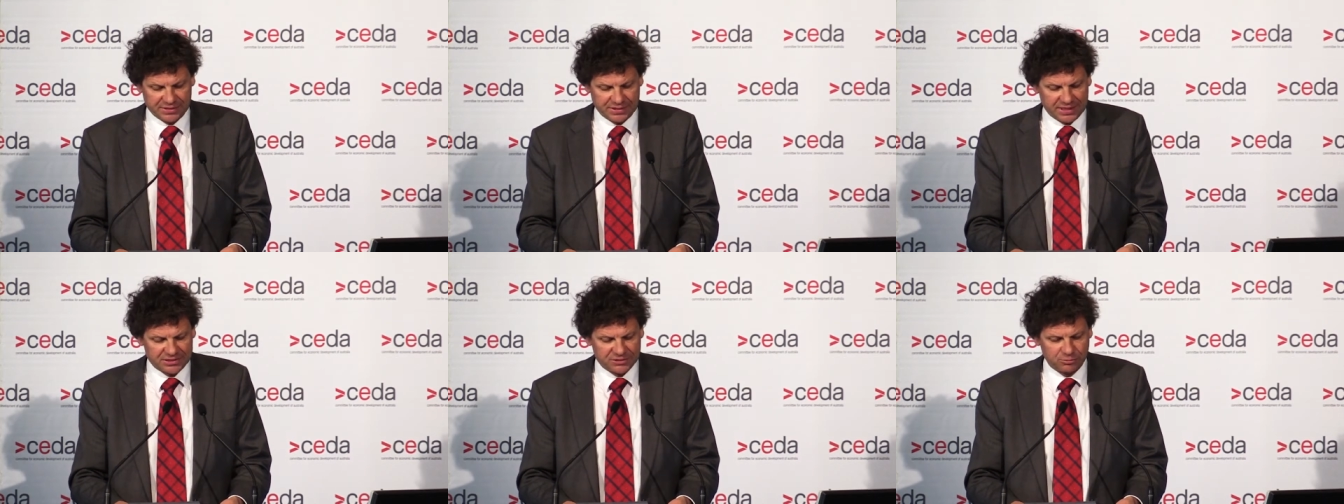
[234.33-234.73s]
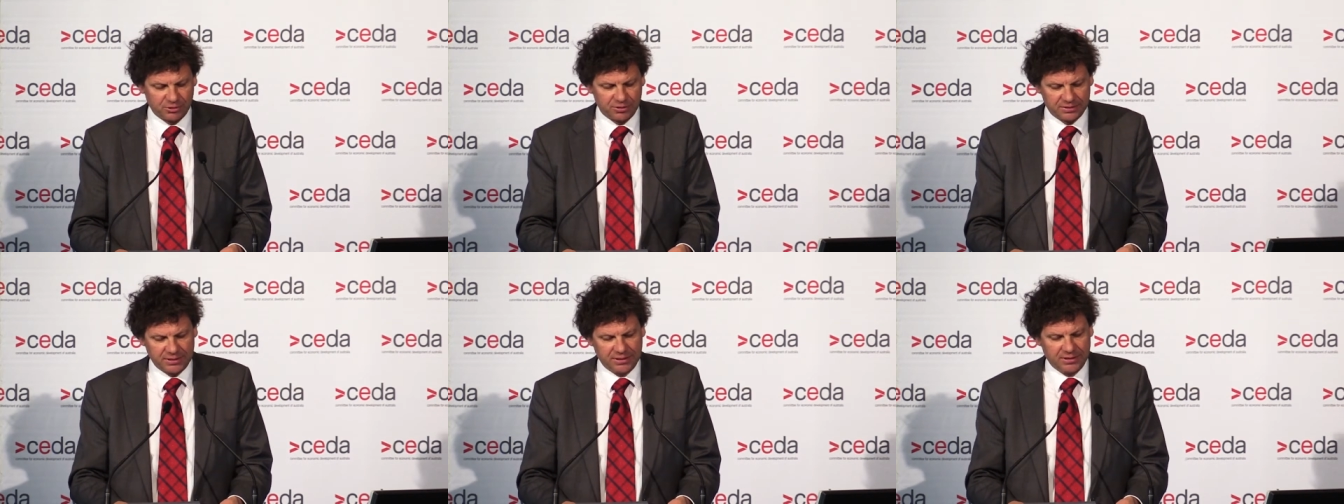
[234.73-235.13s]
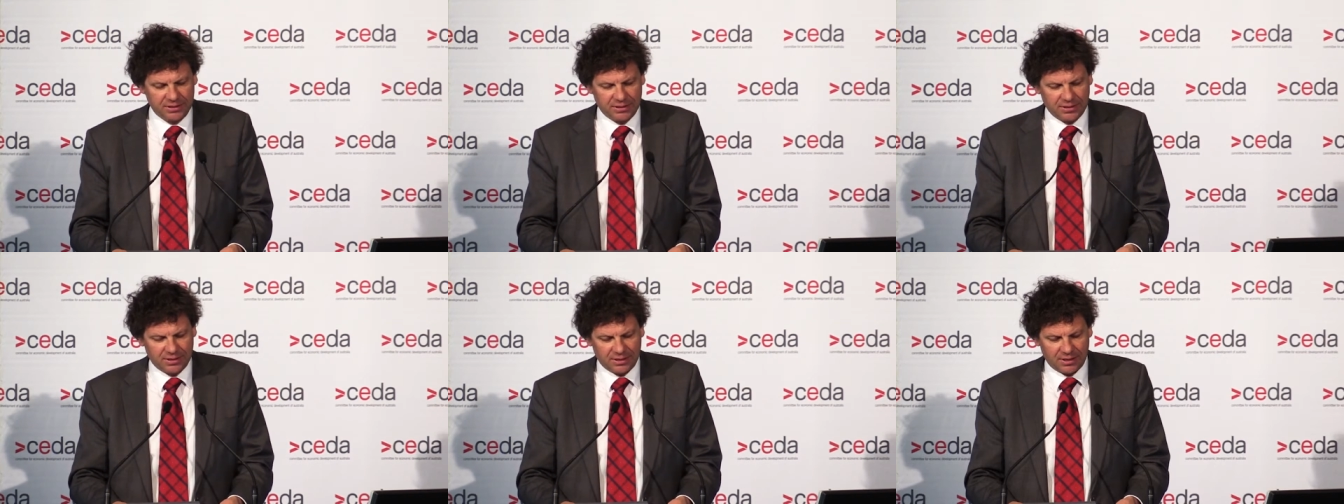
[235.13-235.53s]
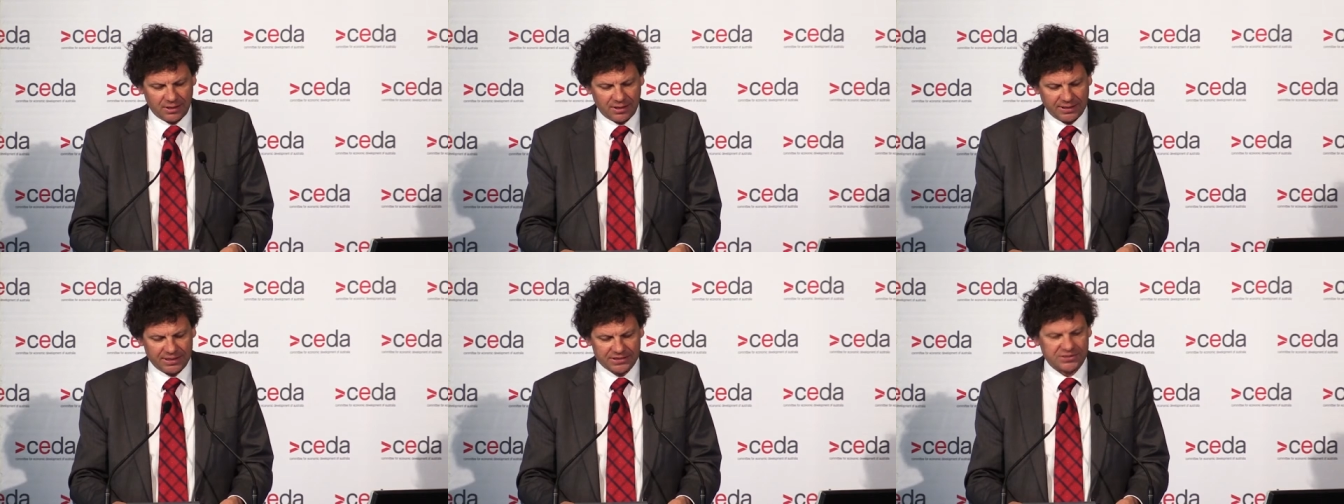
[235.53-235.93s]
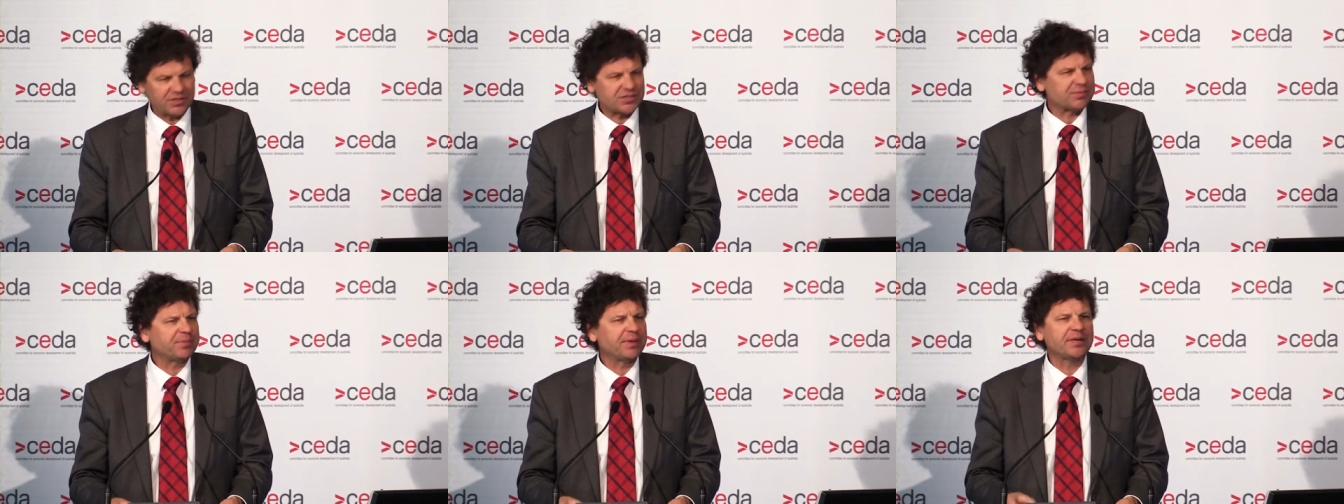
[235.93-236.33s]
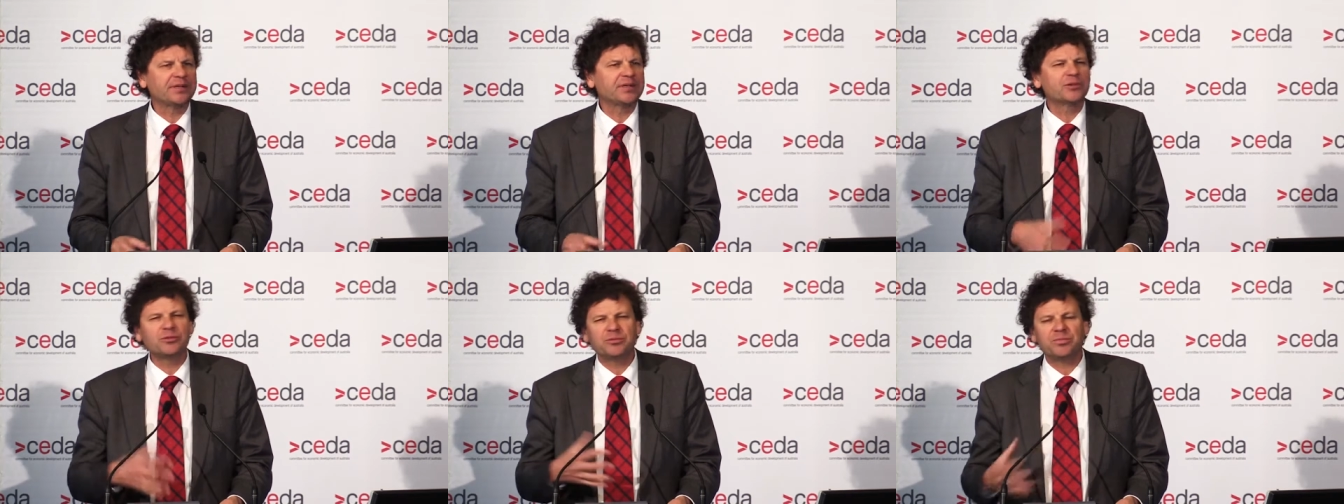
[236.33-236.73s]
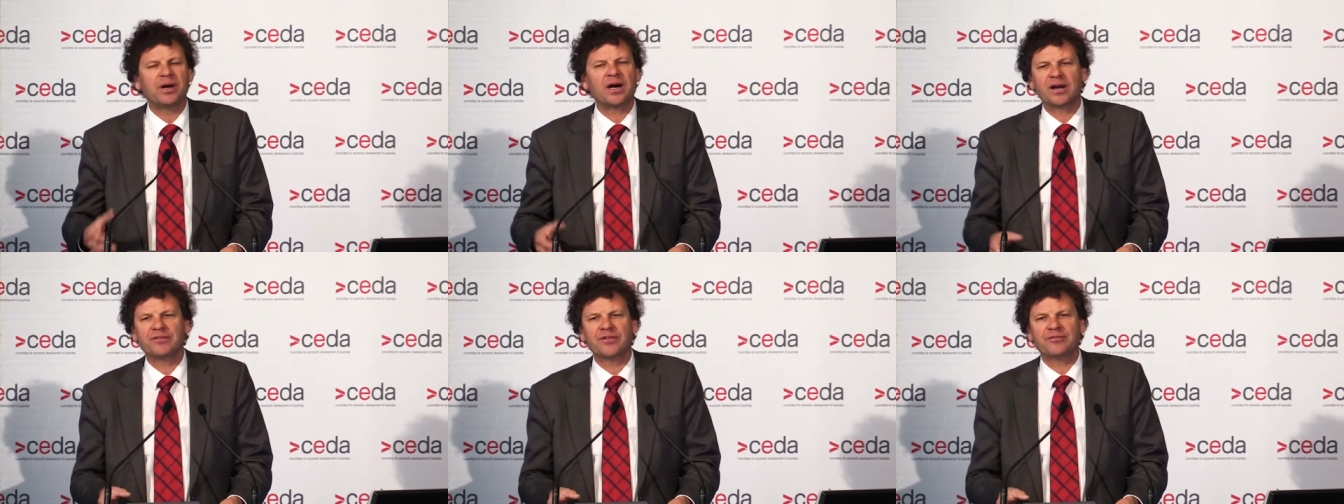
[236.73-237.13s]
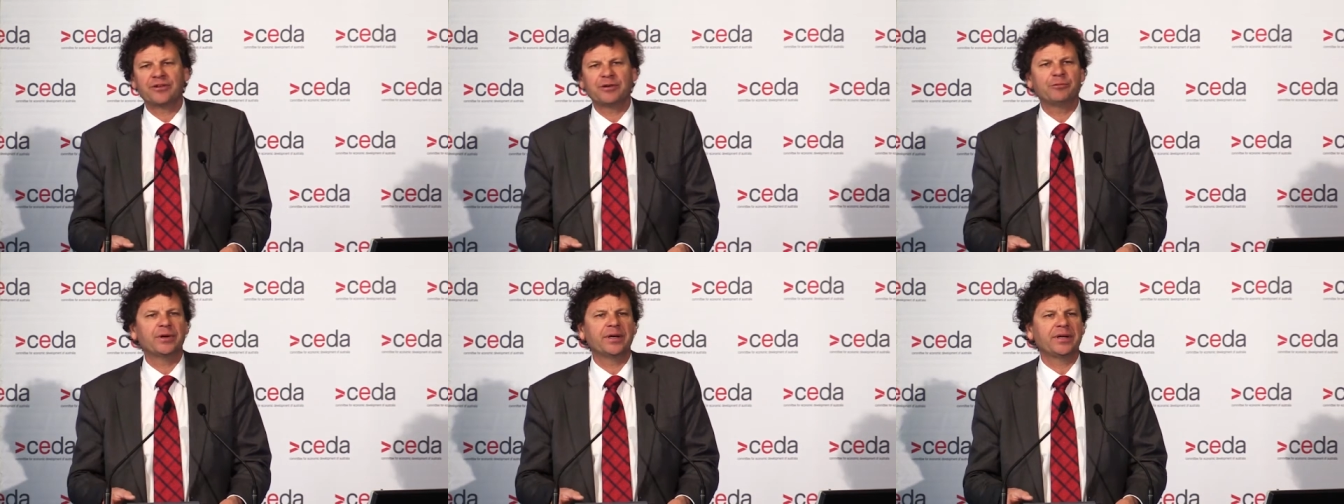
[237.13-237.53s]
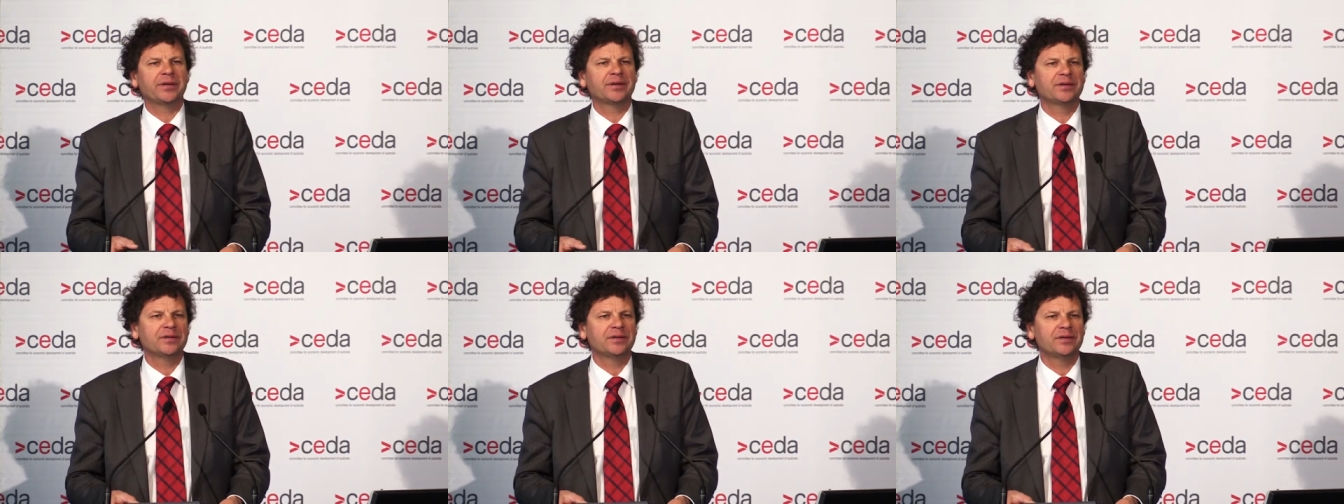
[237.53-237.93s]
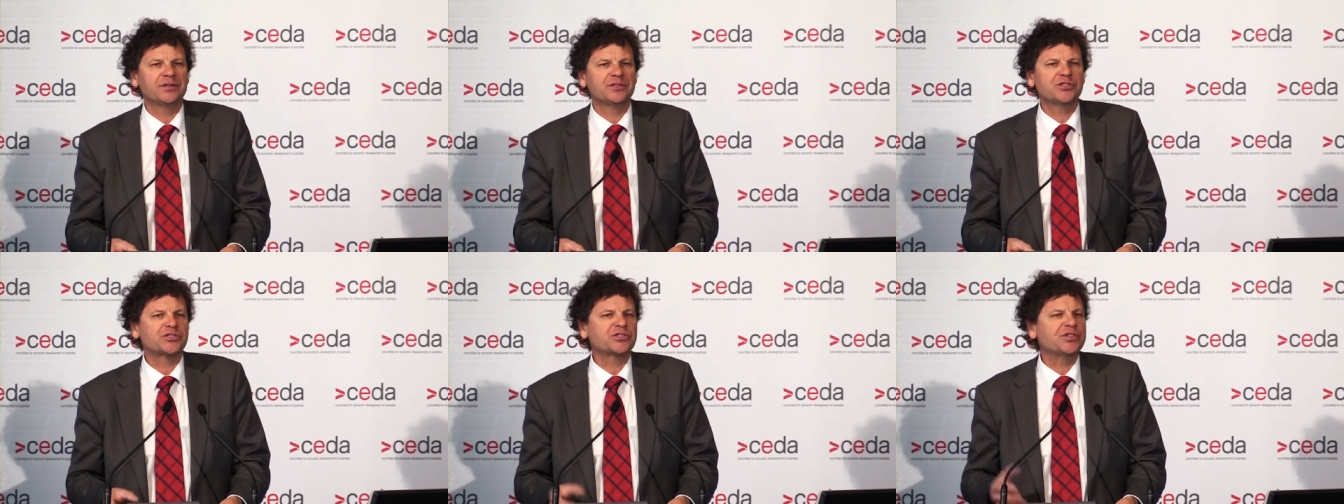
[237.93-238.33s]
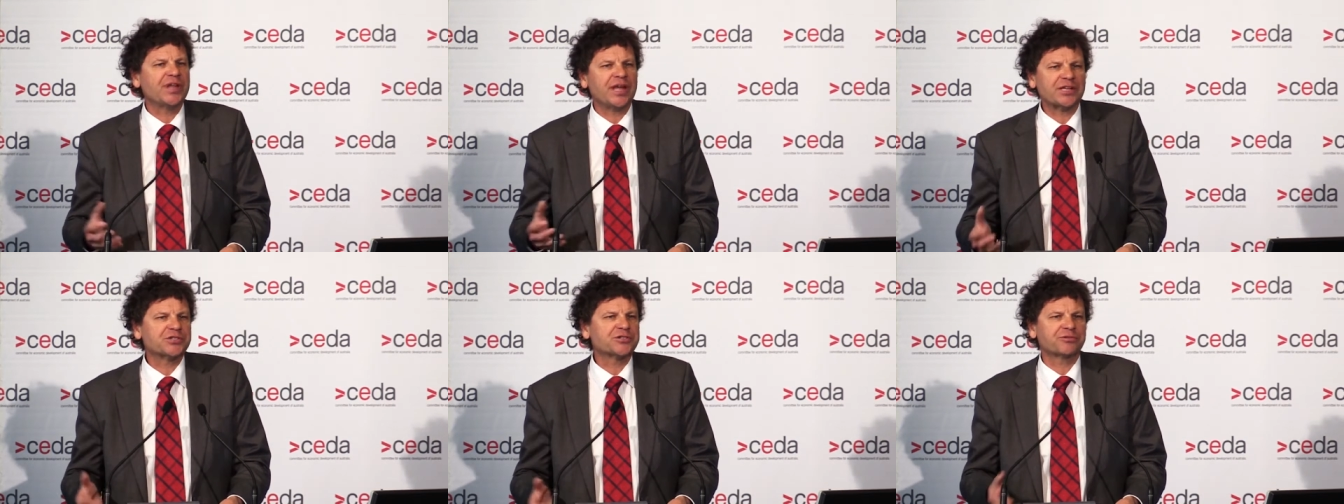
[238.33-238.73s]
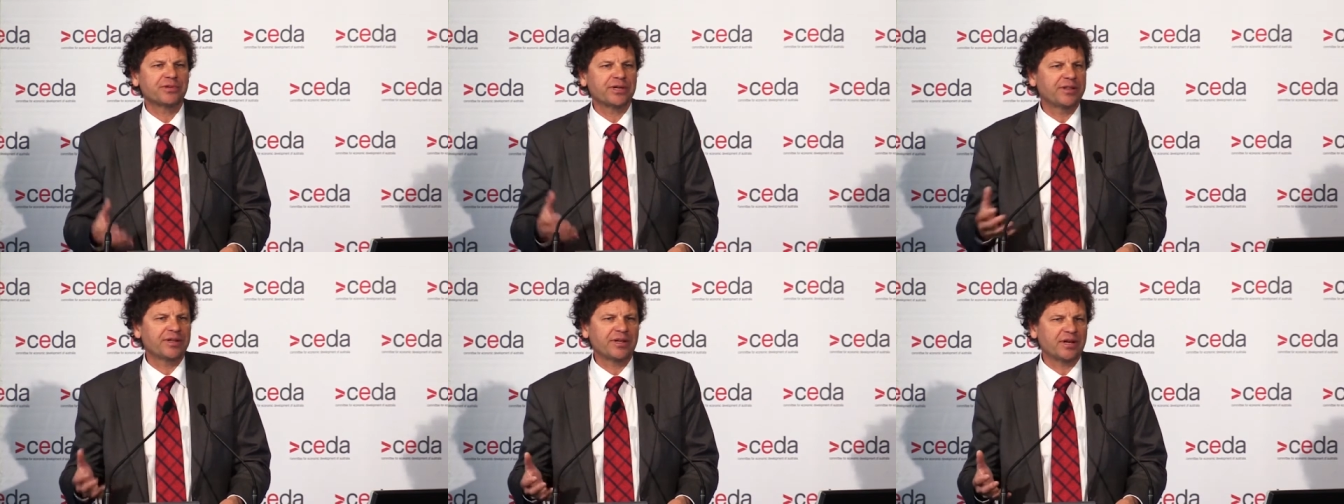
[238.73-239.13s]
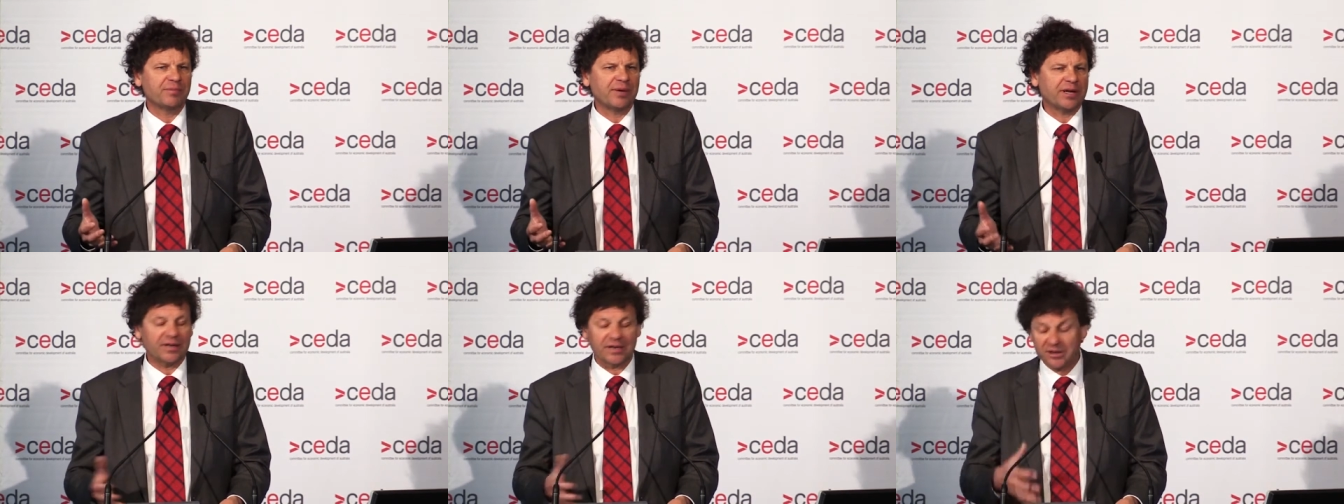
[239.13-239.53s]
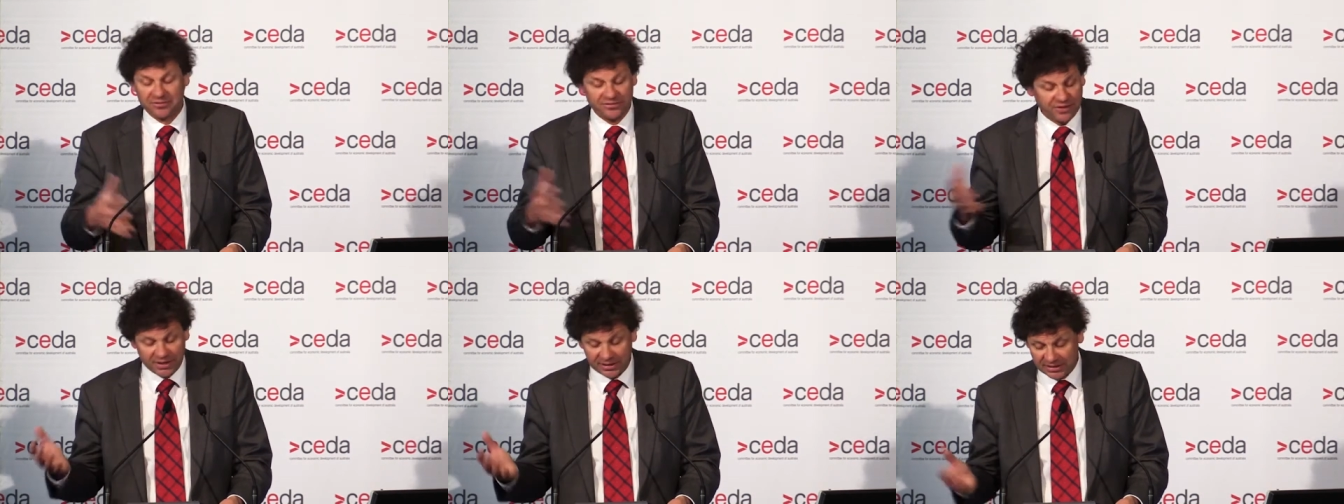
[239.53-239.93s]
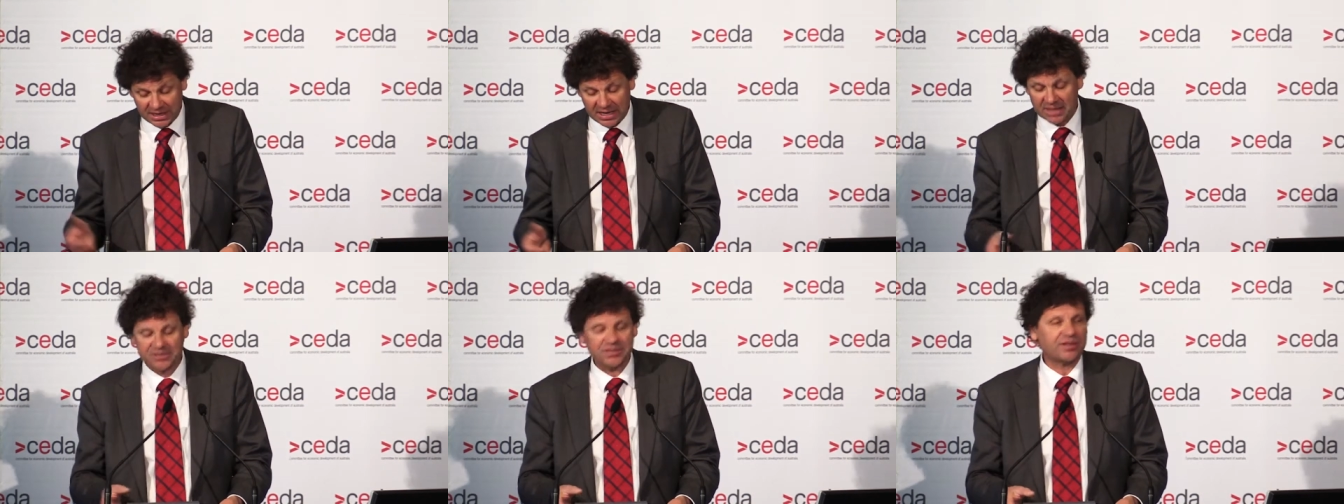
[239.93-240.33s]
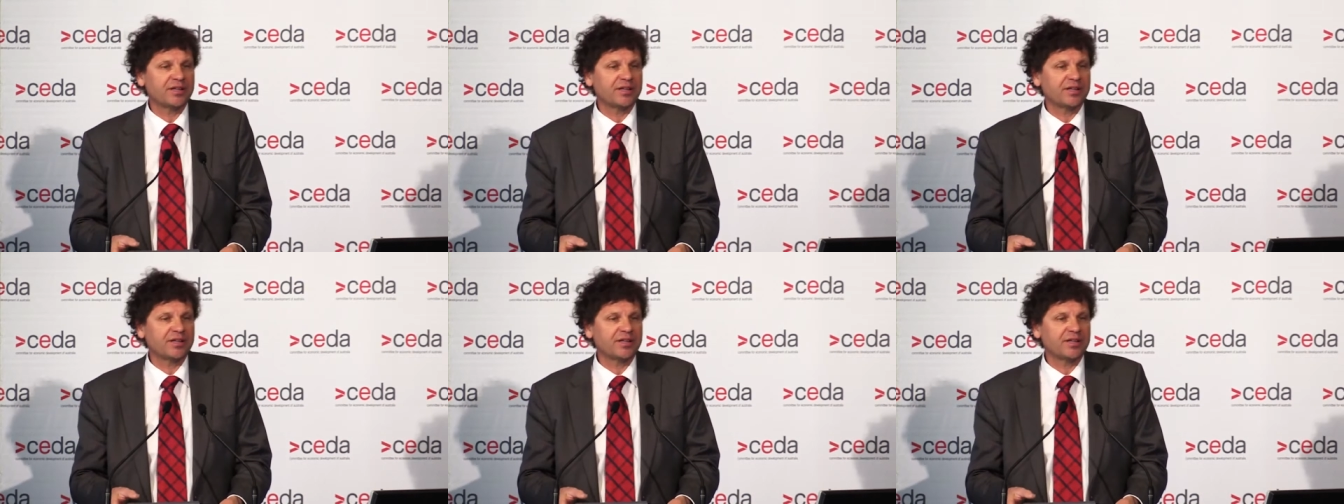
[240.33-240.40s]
And that's what I guess I spend a good part of every week just naturally thinking about. I don't find it hard to